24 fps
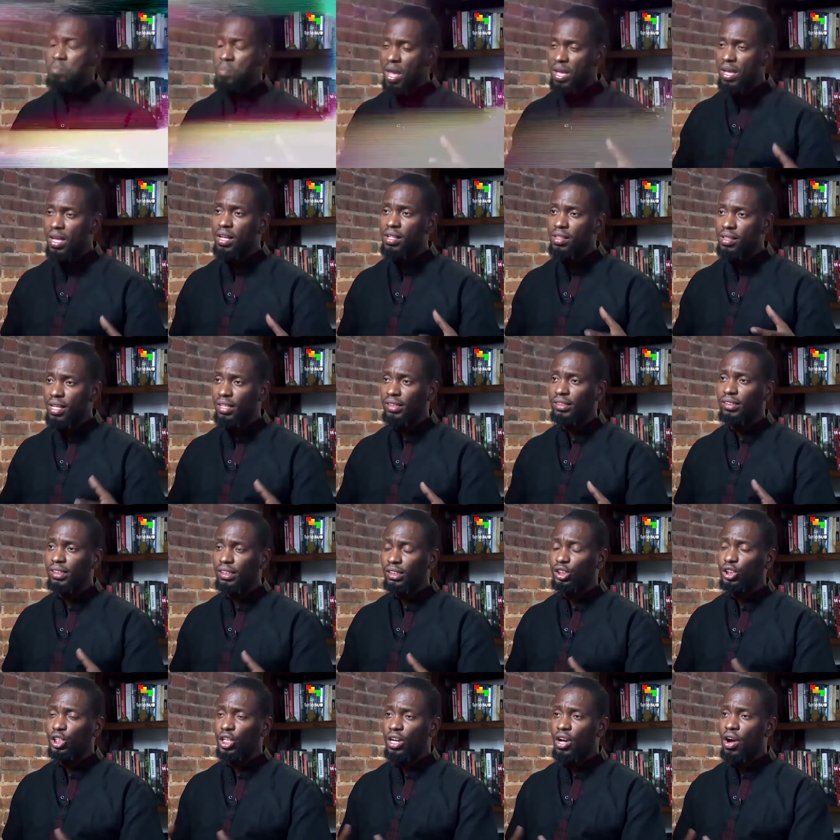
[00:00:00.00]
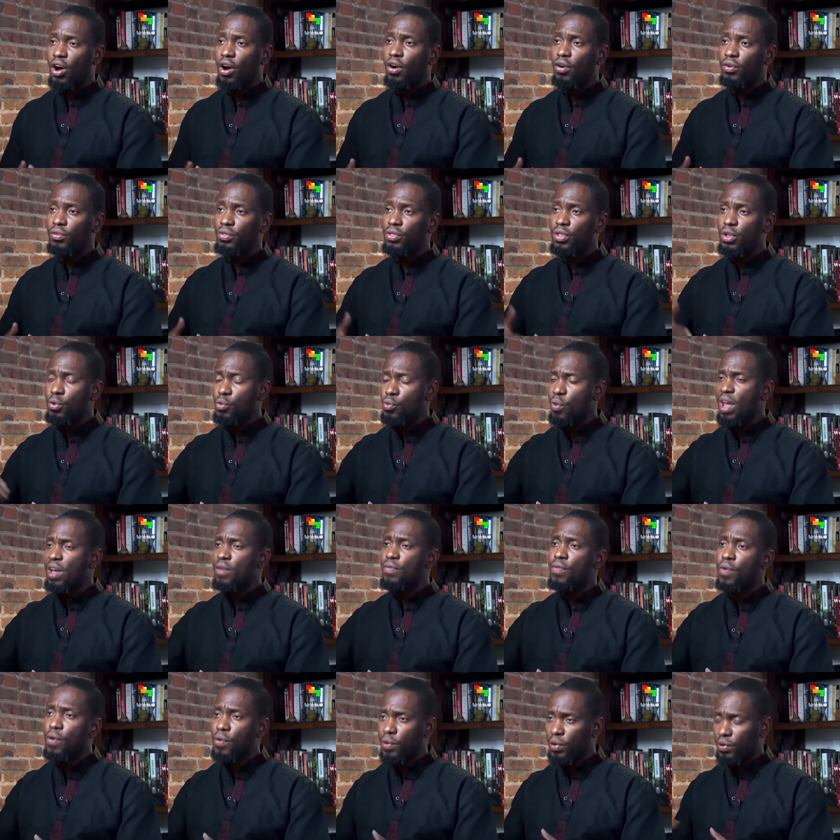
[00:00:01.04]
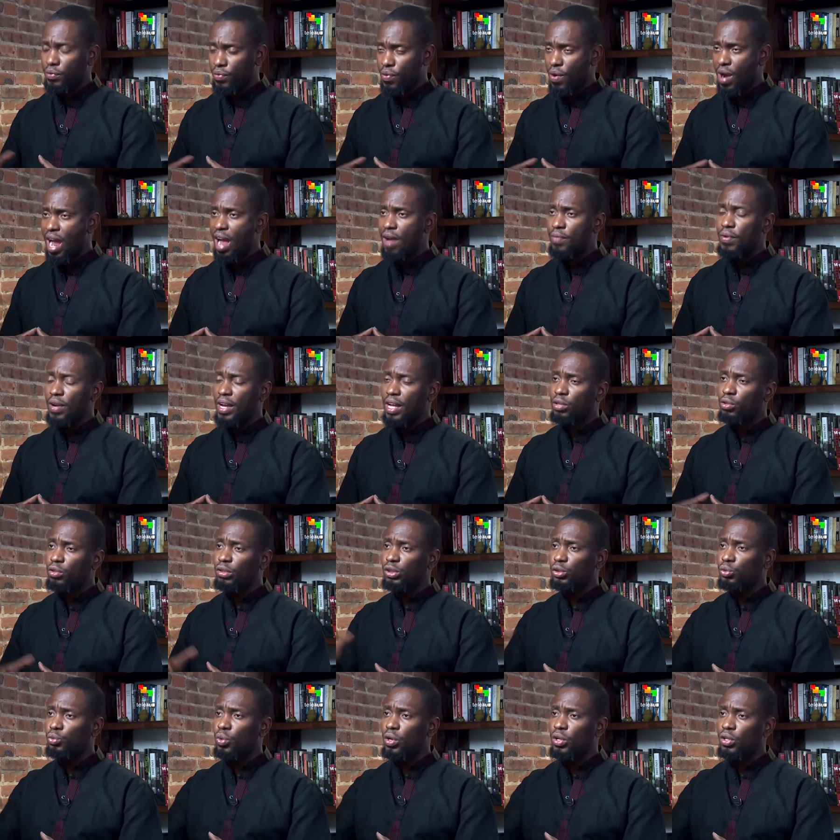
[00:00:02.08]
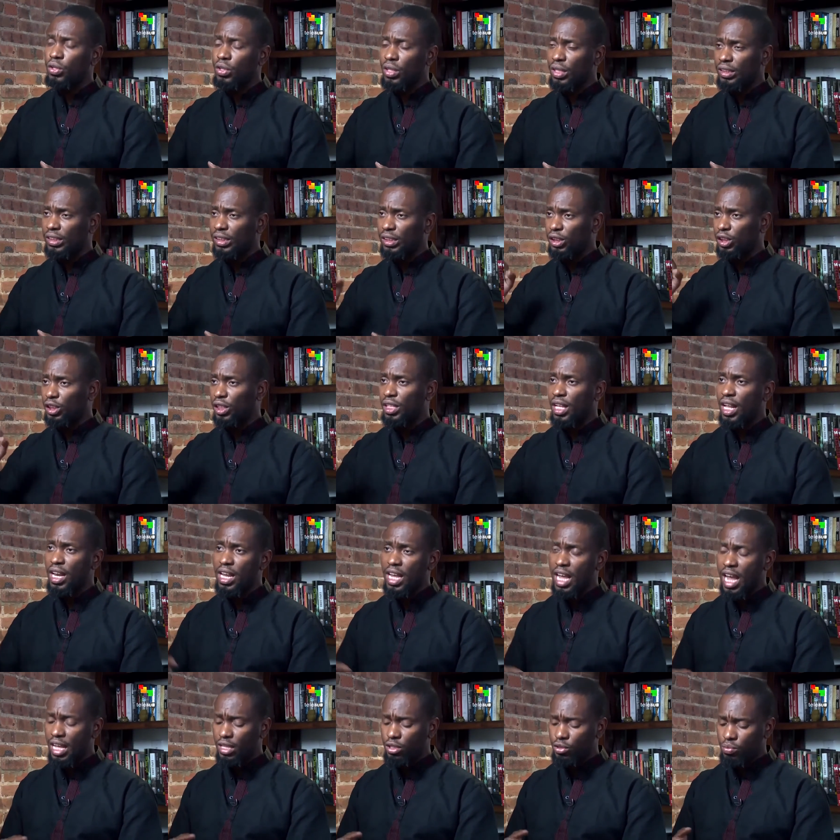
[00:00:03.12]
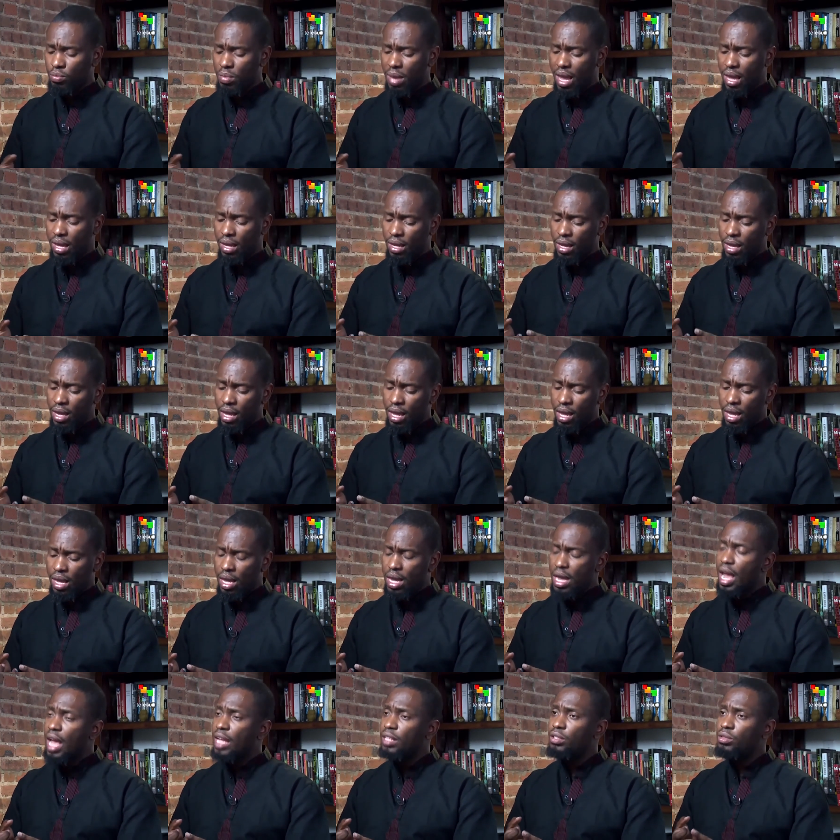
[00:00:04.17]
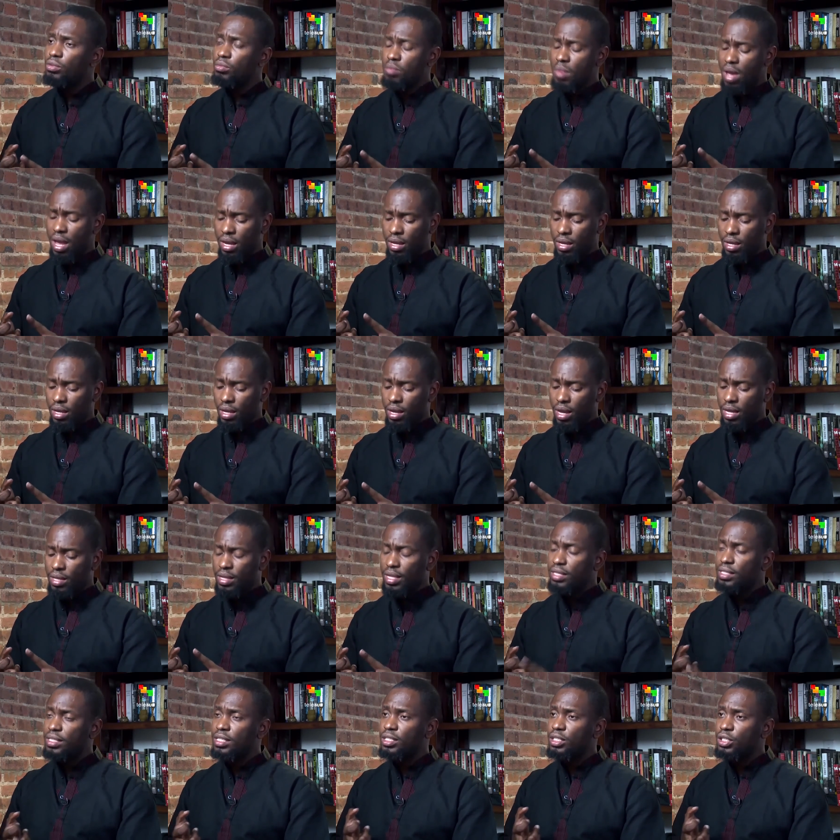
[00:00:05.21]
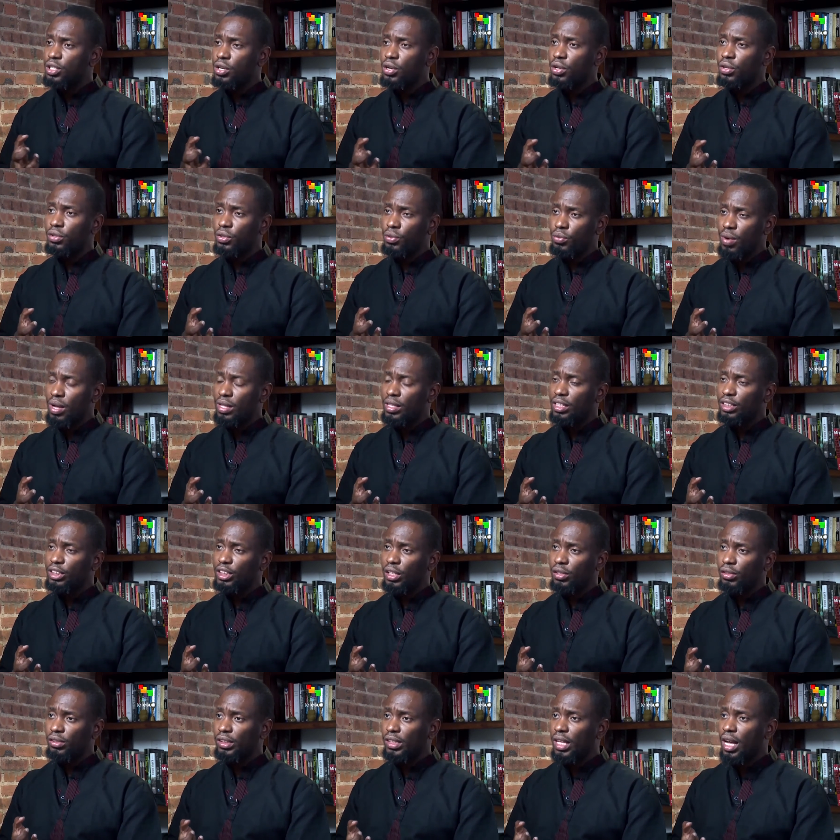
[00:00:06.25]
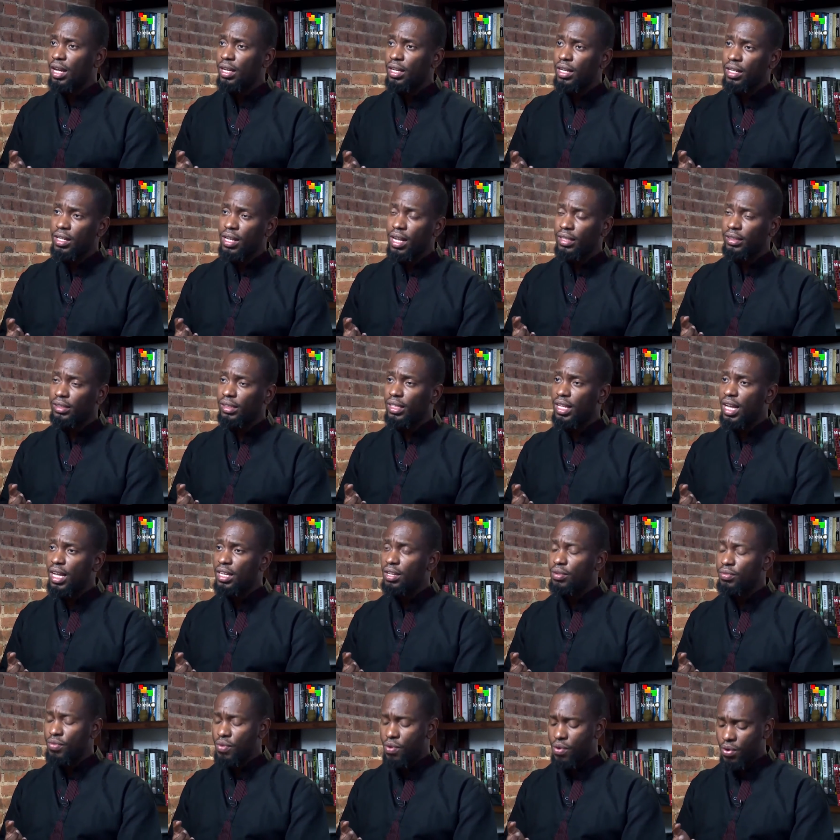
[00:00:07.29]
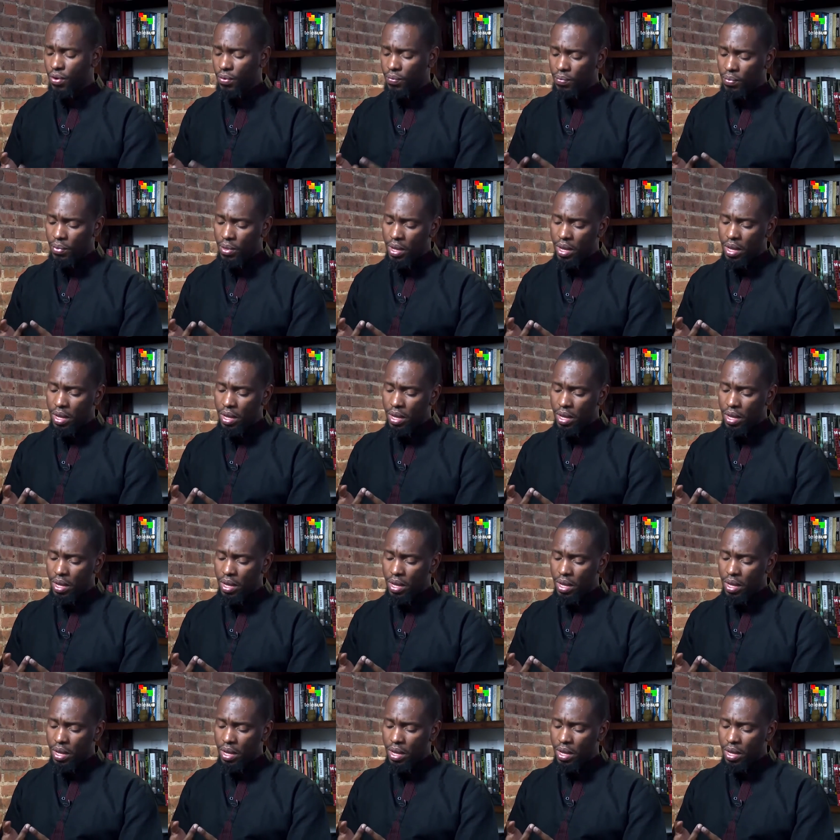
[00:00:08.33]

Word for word: making decision on the way forward for Africa, those were the decisions that he had to make. He had to make a decision on the Rwanda genocide in 1994.